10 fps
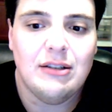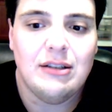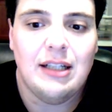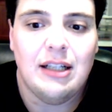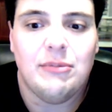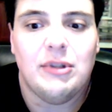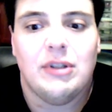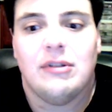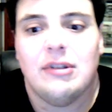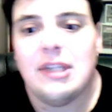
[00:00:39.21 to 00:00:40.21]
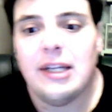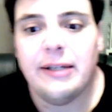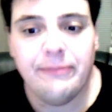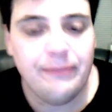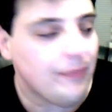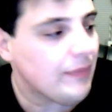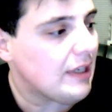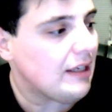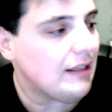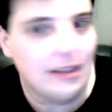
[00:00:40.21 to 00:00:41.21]
Dailyburn site.
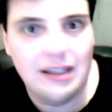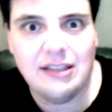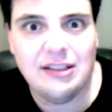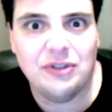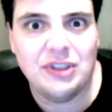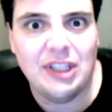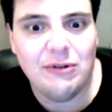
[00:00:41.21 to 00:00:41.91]
It's interesting.